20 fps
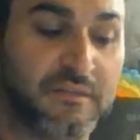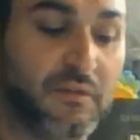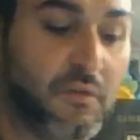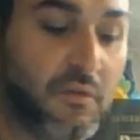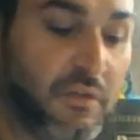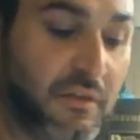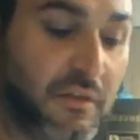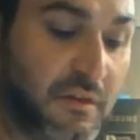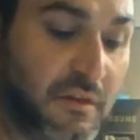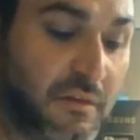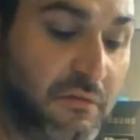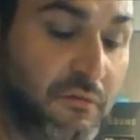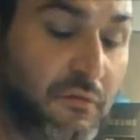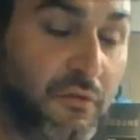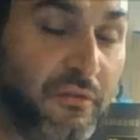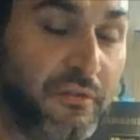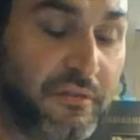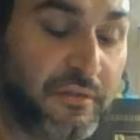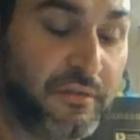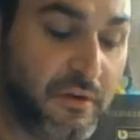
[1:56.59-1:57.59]
So the
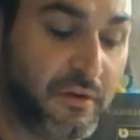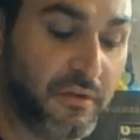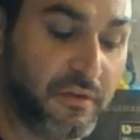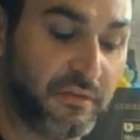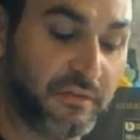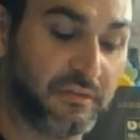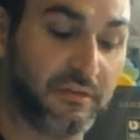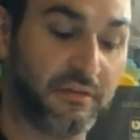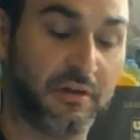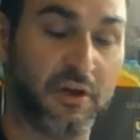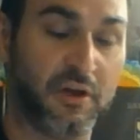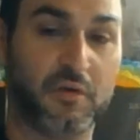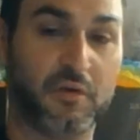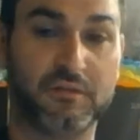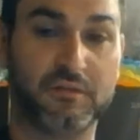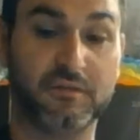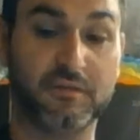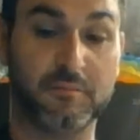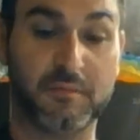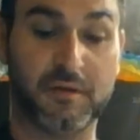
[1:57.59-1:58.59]
Fuller's Earth is going to go
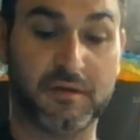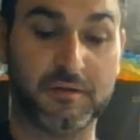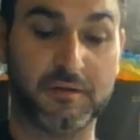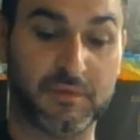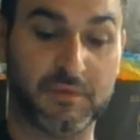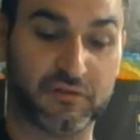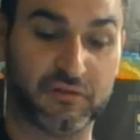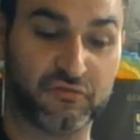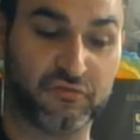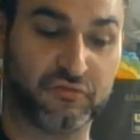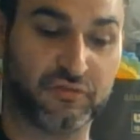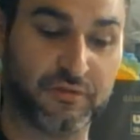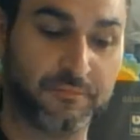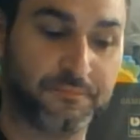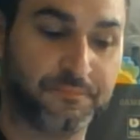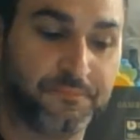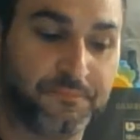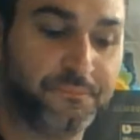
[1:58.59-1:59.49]
into the main mixture.